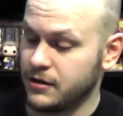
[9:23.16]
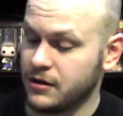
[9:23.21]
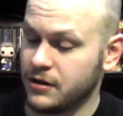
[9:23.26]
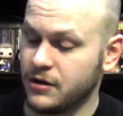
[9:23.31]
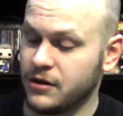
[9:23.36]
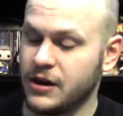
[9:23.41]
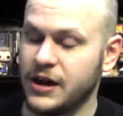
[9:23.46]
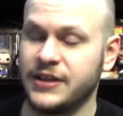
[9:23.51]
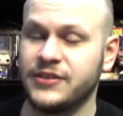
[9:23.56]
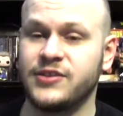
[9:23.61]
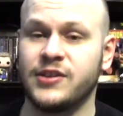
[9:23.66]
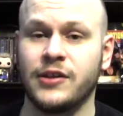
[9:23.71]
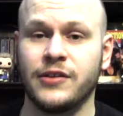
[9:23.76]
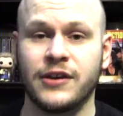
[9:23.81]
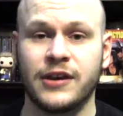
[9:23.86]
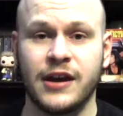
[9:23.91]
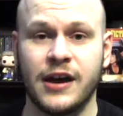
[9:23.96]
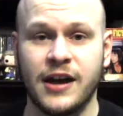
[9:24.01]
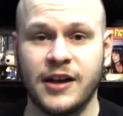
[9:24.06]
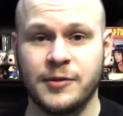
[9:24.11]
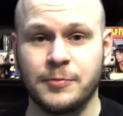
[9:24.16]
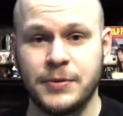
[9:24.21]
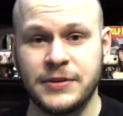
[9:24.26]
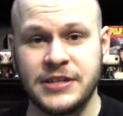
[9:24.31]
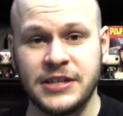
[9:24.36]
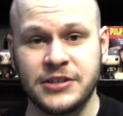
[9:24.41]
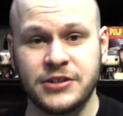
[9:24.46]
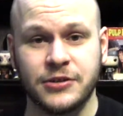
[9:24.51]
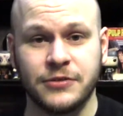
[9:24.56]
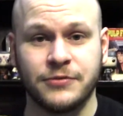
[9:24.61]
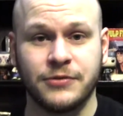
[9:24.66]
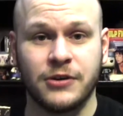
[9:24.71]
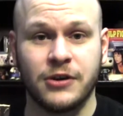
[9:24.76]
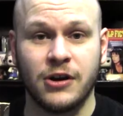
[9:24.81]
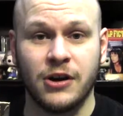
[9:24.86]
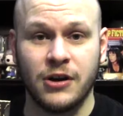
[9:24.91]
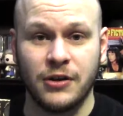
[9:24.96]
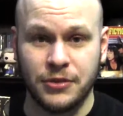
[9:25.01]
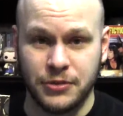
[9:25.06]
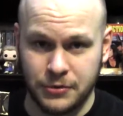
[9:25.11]
Alright, so the cost potential for
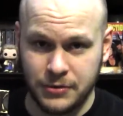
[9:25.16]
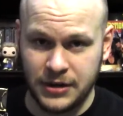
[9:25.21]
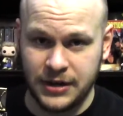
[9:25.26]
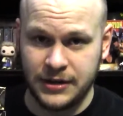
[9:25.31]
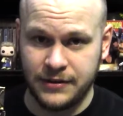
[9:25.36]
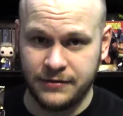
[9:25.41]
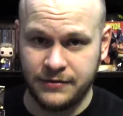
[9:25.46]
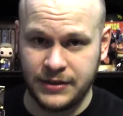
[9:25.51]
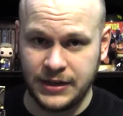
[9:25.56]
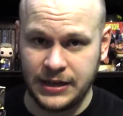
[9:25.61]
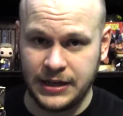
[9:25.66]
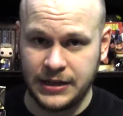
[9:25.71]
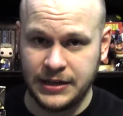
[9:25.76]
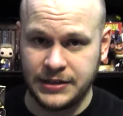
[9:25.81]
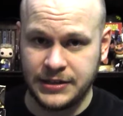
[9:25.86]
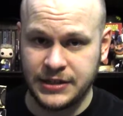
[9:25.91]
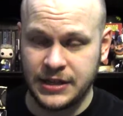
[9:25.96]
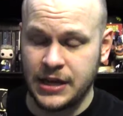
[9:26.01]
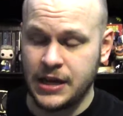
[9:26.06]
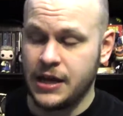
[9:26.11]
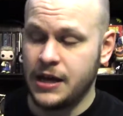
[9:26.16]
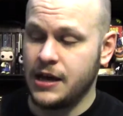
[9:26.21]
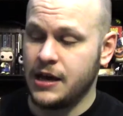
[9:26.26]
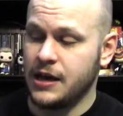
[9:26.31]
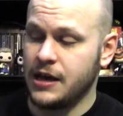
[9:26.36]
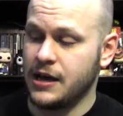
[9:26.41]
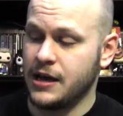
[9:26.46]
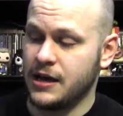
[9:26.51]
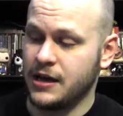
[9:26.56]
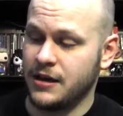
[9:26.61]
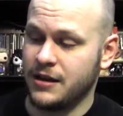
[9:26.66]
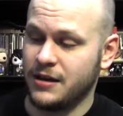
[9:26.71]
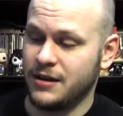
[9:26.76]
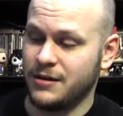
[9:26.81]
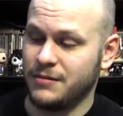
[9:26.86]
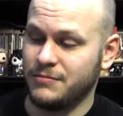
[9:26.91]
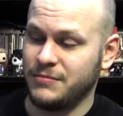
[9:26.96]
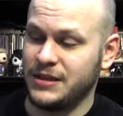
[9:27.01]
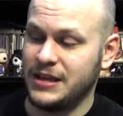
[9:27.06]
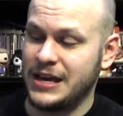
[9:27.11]
all three of these.
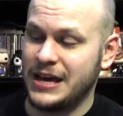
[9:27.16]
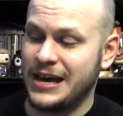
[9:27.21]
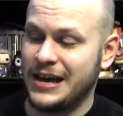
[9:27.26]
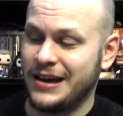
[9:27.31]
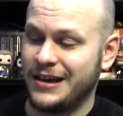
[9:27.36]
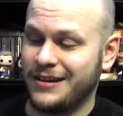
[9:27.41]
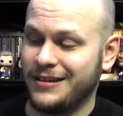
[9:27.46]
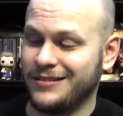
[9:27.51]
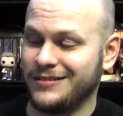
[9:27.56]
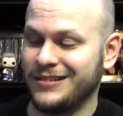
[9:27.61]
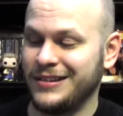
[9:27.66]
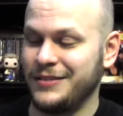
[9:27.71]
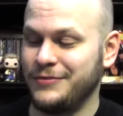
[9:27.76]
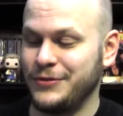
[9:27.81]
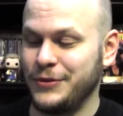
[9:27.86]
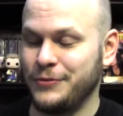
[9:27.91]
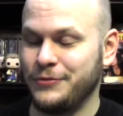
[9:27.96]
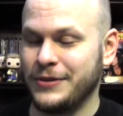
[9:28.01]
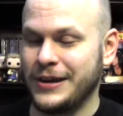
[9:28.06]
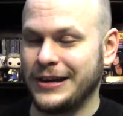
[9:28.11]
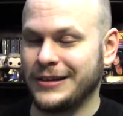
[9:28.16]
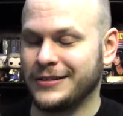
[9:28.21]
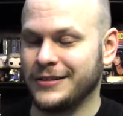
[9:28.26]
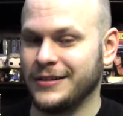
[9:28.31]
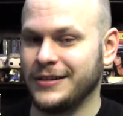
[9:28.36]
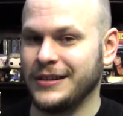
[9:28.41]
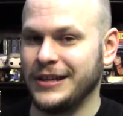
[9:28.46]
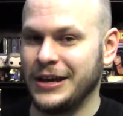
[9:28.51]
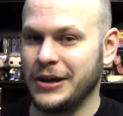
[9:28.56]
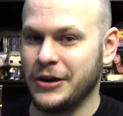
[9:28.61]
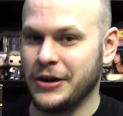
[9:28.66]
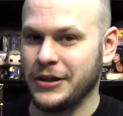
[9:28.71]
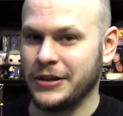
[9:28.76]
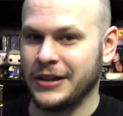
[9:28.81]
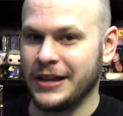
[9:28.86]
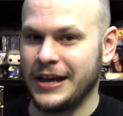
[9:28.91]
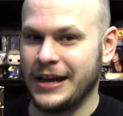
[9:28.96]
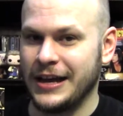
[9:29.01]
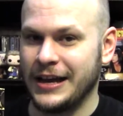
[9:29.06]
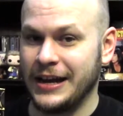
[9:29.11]
Yeah, if you factor in the
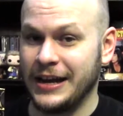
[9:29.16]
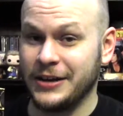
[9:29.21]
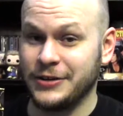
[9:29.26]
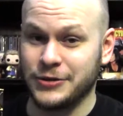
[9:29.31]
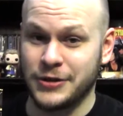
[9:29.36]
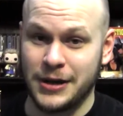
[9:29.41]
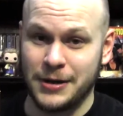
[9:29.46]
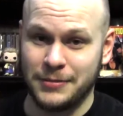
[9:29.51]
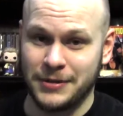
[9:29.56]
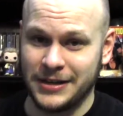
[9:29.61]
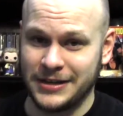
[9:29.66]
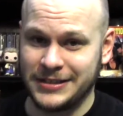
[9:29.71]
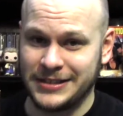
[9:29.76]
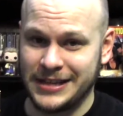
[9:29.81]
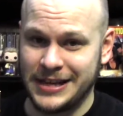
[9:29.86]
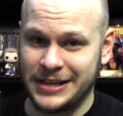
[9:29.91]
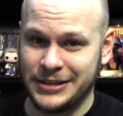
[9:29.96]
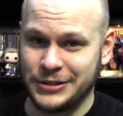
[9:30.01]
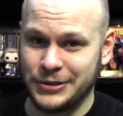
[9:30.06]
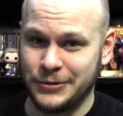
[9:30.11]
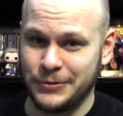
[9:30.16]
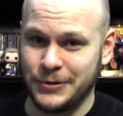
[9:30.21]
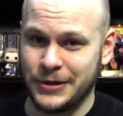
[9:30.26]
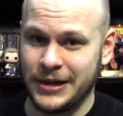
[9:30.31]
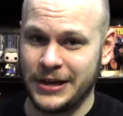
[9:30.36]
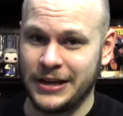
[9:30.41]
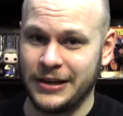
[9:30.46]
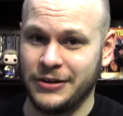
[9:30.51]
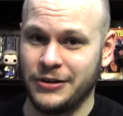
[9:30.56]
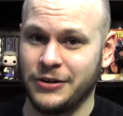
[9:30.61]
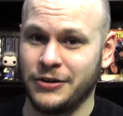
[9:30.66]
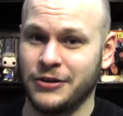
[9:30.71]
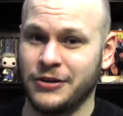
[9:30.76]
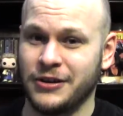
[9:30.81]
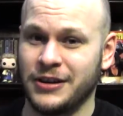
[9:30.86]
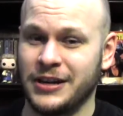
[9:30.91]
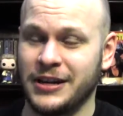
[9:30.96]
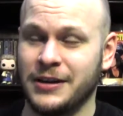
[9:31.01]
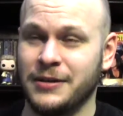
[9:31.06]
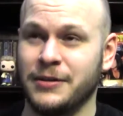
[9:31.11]
online Andromeda statuette,
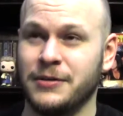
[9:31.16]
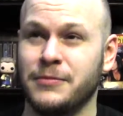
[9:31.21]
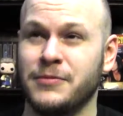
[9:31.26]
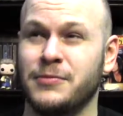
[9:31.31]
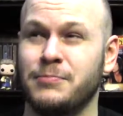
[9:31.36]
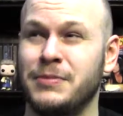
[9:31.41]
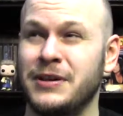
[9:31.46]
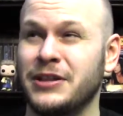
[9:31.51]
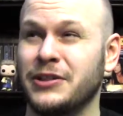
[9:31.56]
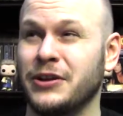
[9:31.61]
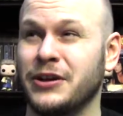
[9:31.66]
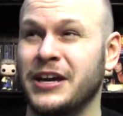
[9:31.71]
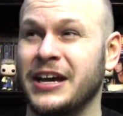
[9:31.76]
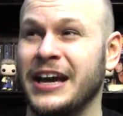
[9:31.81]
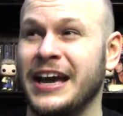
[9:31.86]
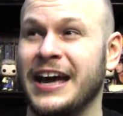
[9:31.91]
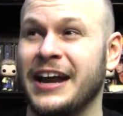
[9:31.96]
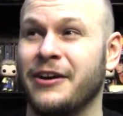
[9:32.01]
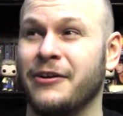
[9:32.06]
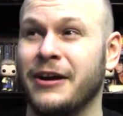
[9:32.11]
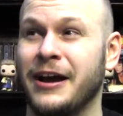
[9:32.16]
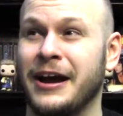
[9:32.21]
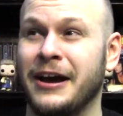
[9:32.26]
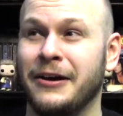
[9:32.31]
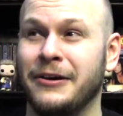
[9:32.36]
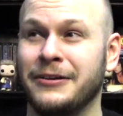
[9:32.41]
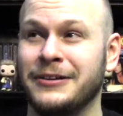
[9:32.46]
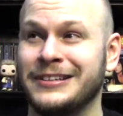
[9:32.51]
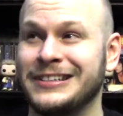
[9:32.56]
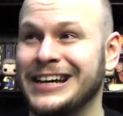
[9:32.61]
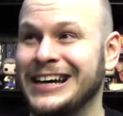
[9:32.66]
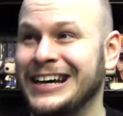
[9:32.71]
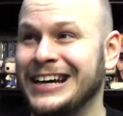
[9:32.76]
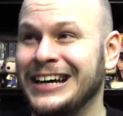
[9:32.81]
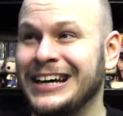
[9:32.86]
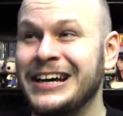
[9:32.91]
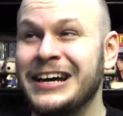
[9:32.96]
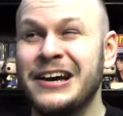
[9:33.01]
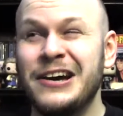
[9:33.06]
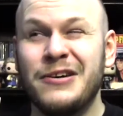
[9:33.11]
you're gonna be looking at around
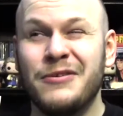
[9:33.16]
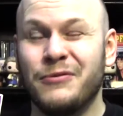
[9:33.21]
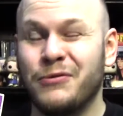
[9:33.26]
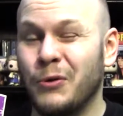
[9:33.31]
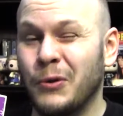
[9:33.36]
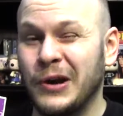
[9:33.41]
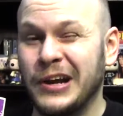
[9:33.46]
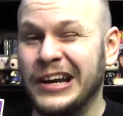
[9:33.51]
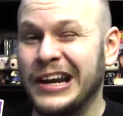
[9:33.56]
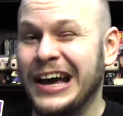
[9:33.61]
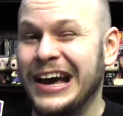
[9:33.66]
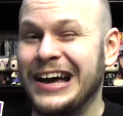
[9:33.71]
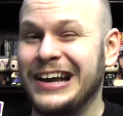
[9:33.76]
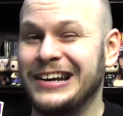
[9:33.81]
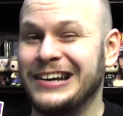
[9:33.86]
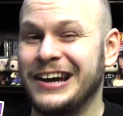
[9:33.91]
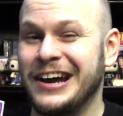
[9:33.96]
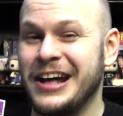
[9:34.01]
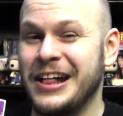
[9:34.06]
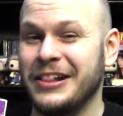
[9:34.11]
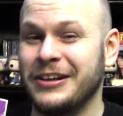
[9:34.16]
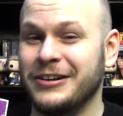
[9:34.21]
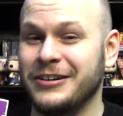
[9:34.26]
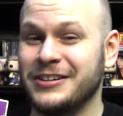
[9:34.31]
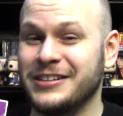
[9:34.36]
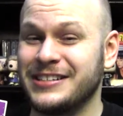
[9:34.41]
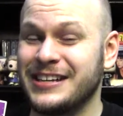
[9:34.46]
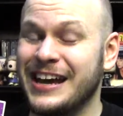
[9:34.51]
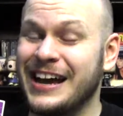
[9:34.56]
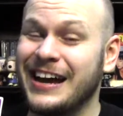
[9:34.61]
$49.